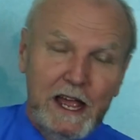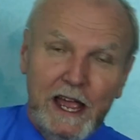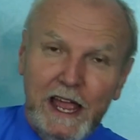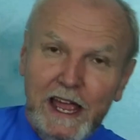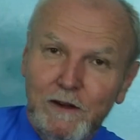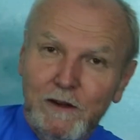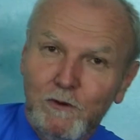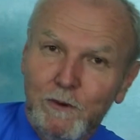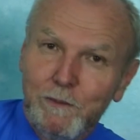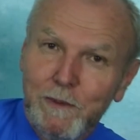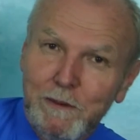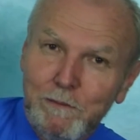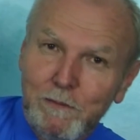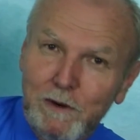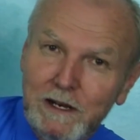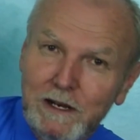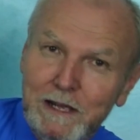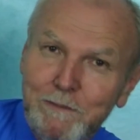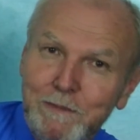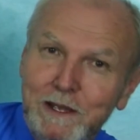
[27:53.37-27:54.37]
And
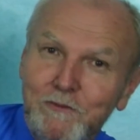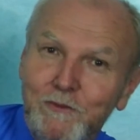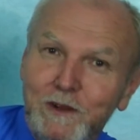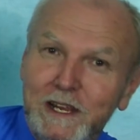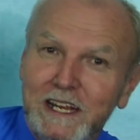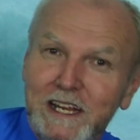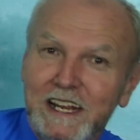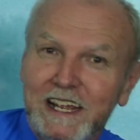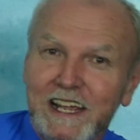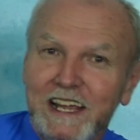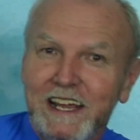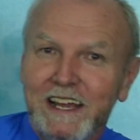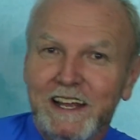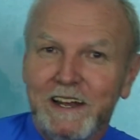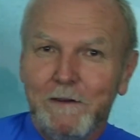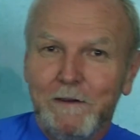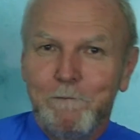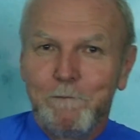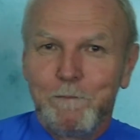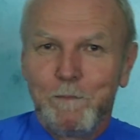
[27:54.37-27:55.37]
remember, let me read
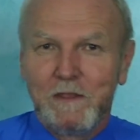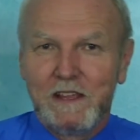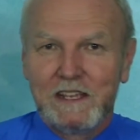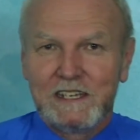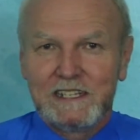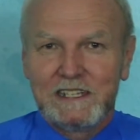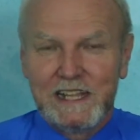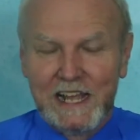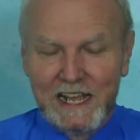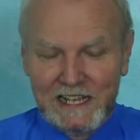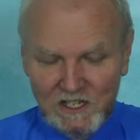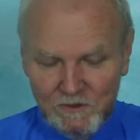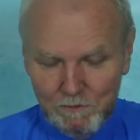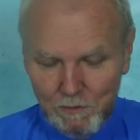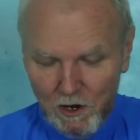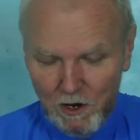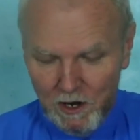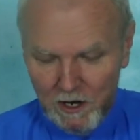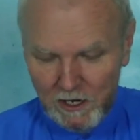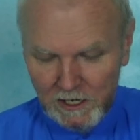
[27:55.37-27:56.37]
again this last
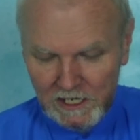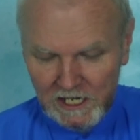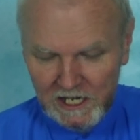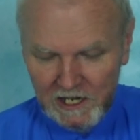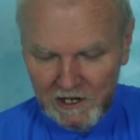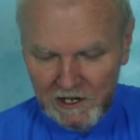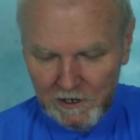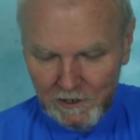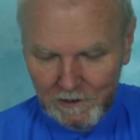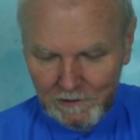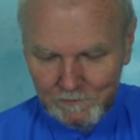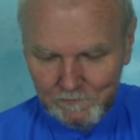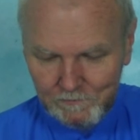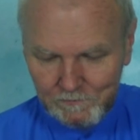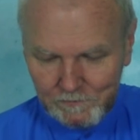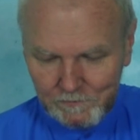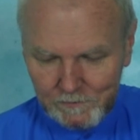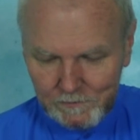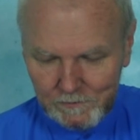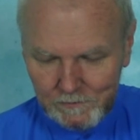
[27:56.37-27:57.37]
part here.
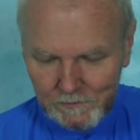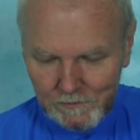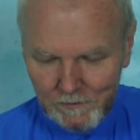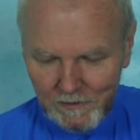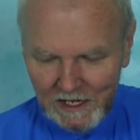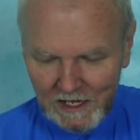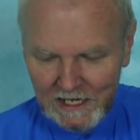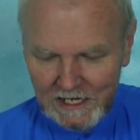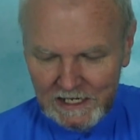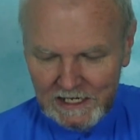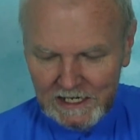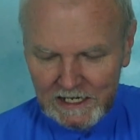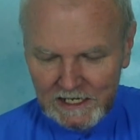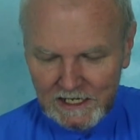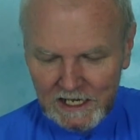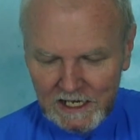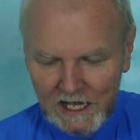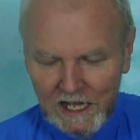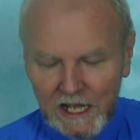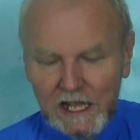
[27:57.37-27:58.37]
He
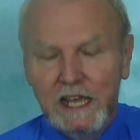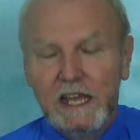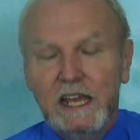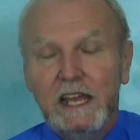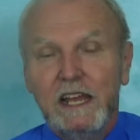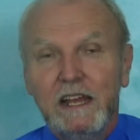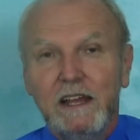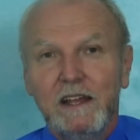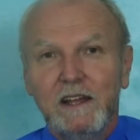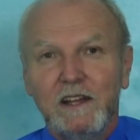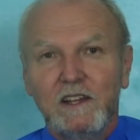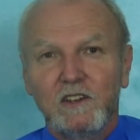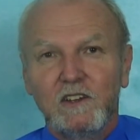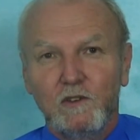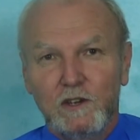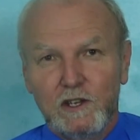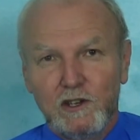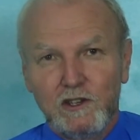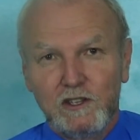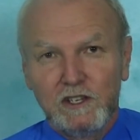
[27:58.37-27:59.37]
says,
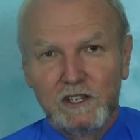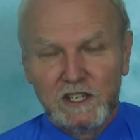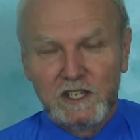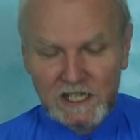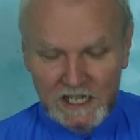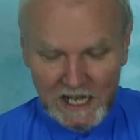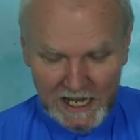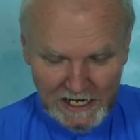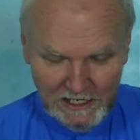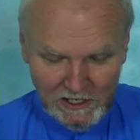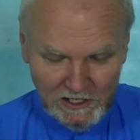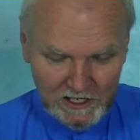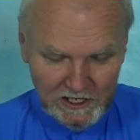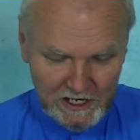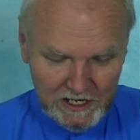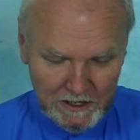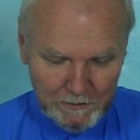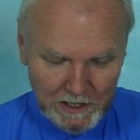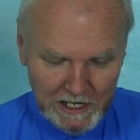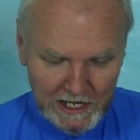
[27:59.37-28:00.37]
Krishna is saying to
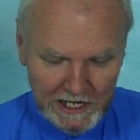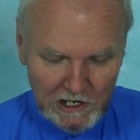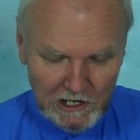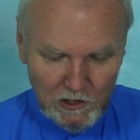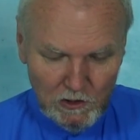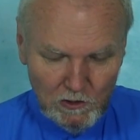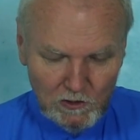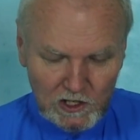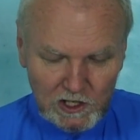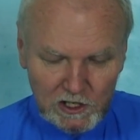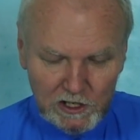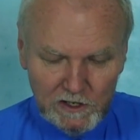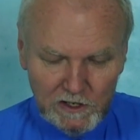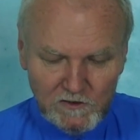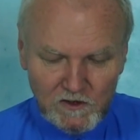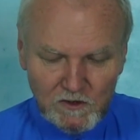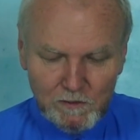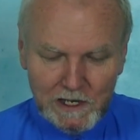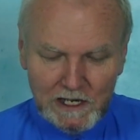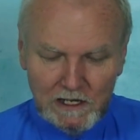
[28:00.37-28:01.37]
him, he who
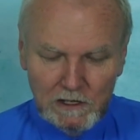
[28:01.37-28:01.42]
serves me